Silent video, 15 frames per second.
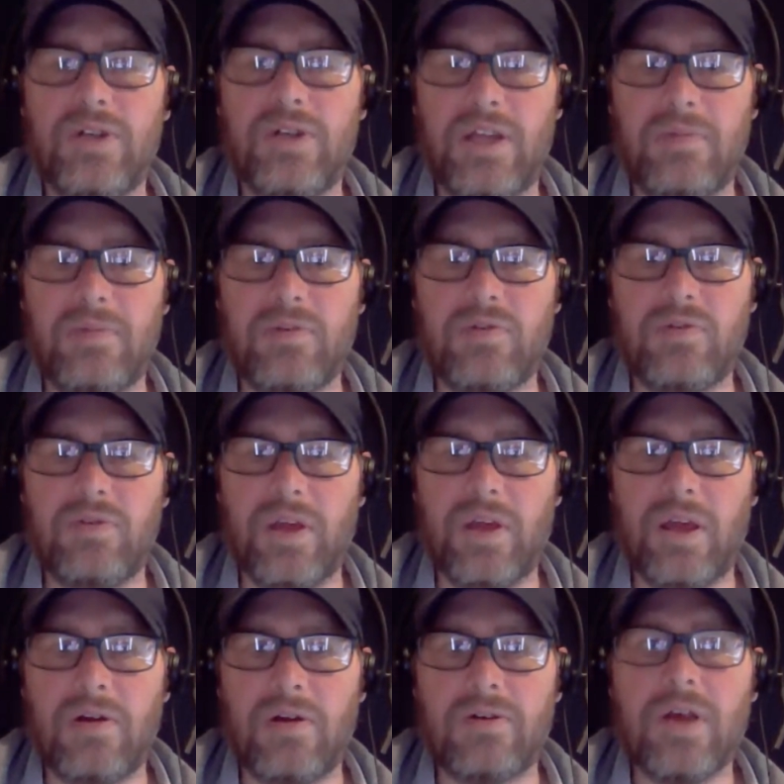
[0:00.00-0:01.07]
teams through the
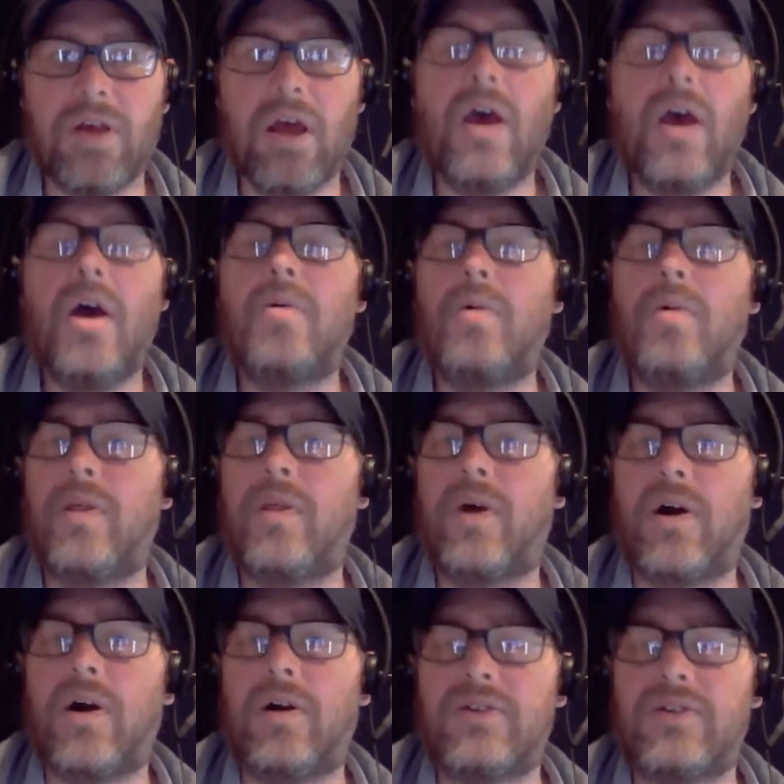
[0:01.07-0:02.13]
years. With
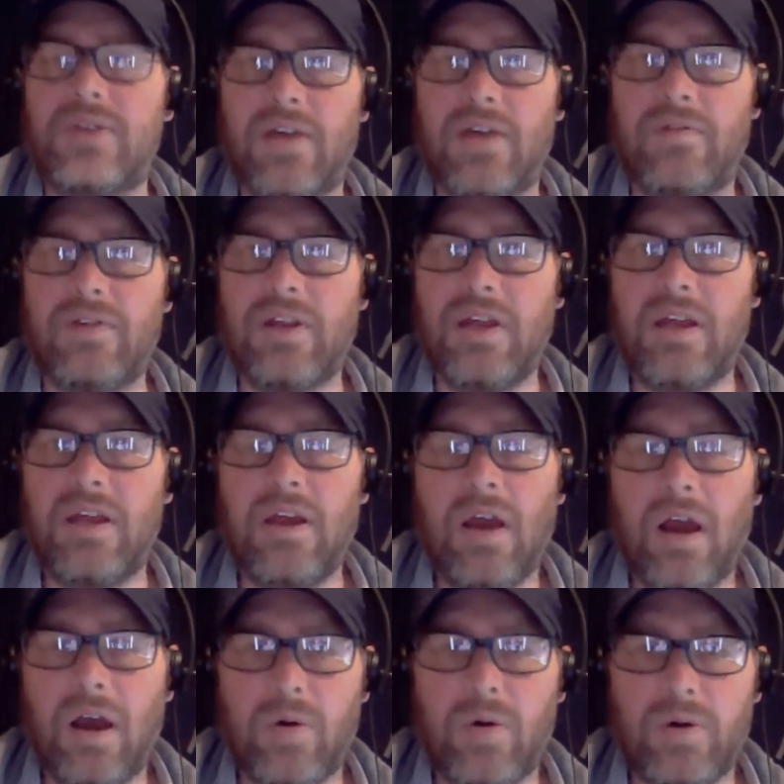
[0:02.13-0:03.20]
our CFD,
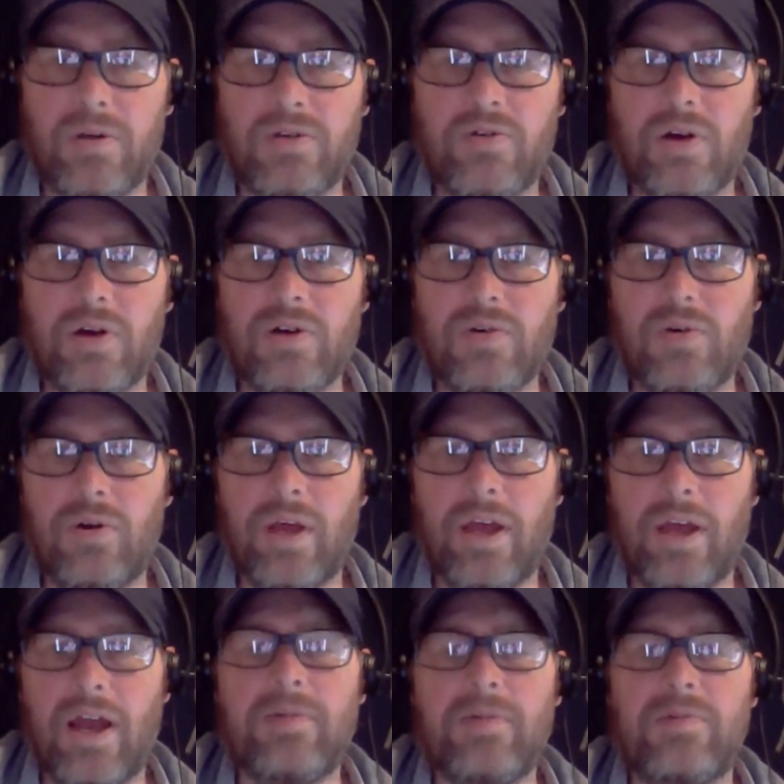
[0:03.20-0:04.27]
our structural
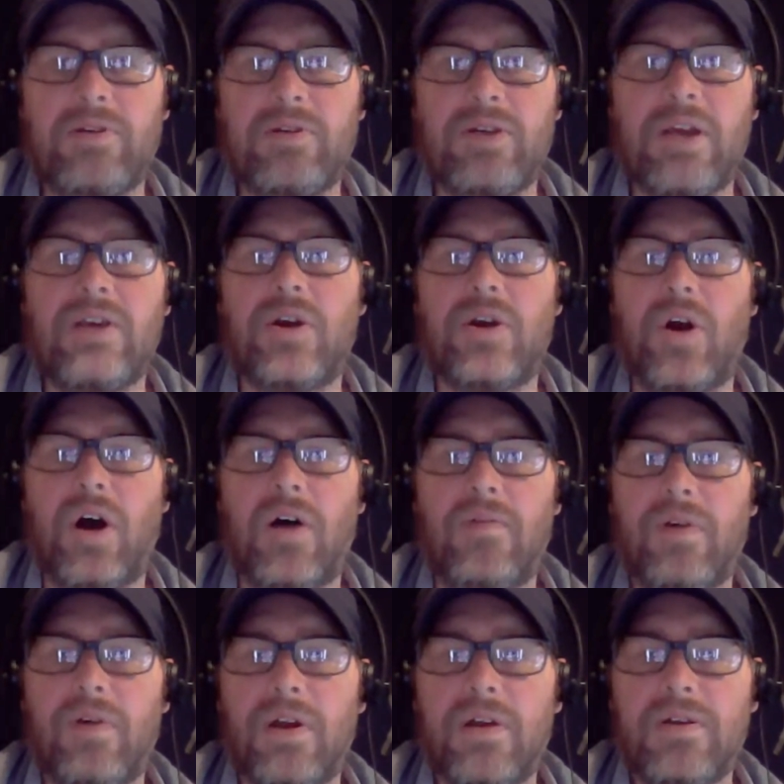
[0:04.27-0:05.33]
and optimization
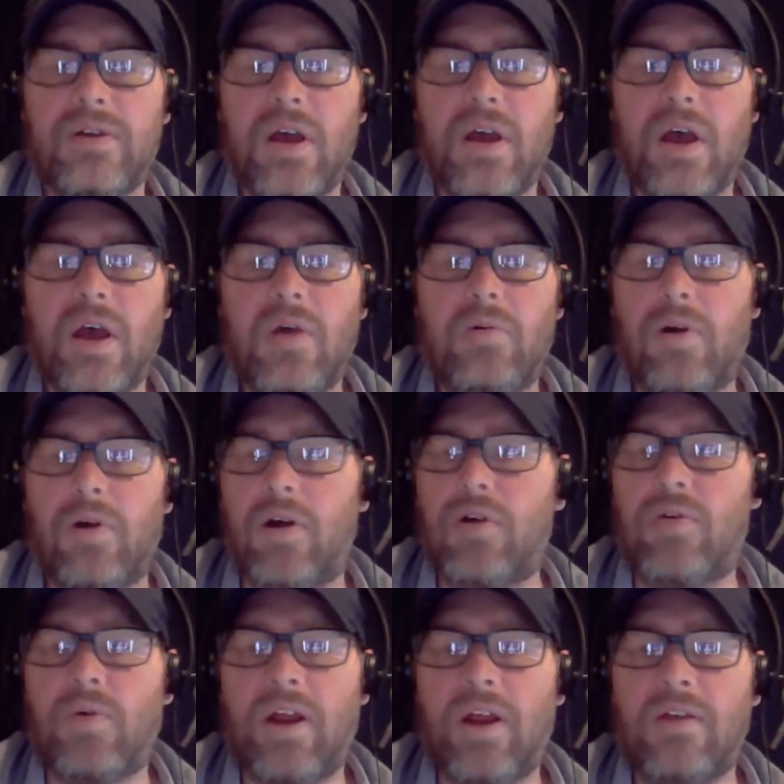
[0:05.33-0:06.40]
offerings, we're a
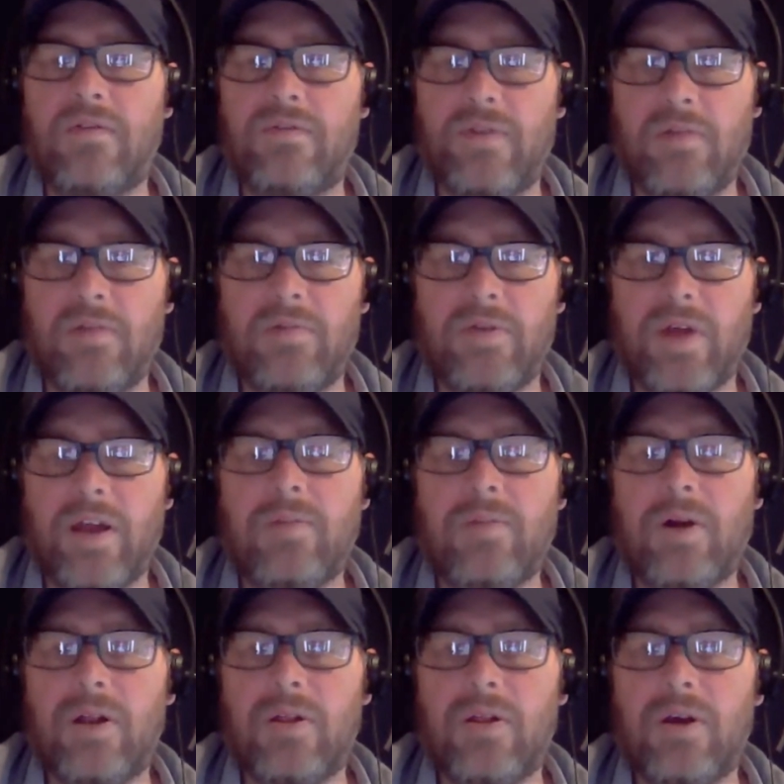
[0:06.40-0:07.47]
great fit with
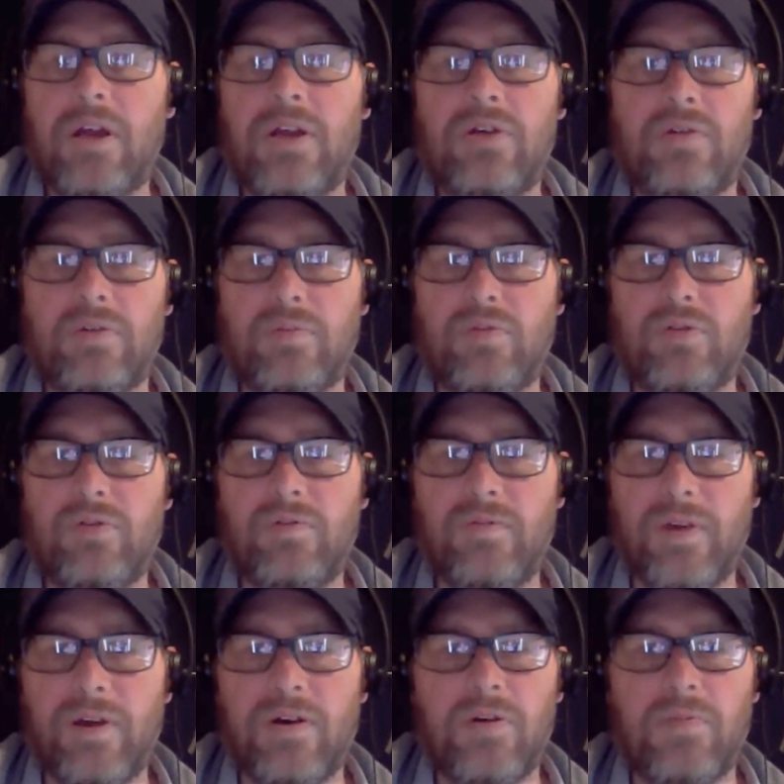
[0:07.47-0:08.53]
anybody looking to improve
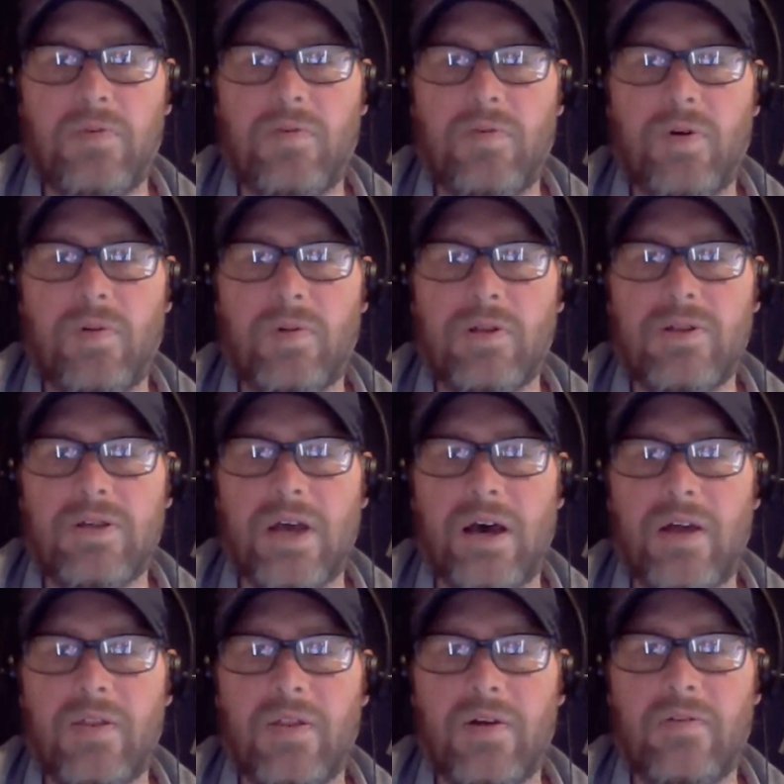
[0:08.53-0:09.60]
vehicle performance
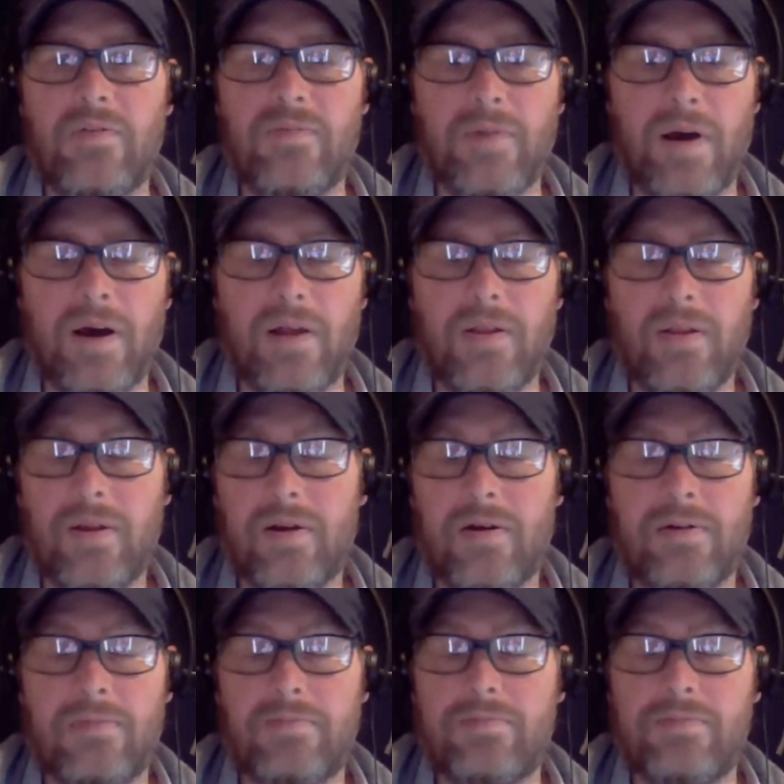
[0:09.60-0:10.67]
on
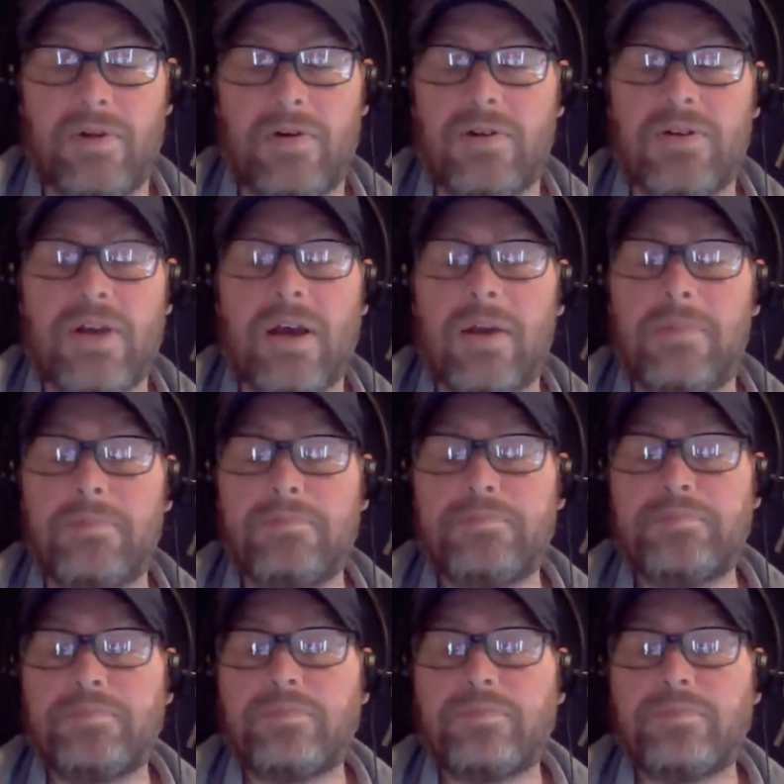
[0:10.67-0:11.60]
their design.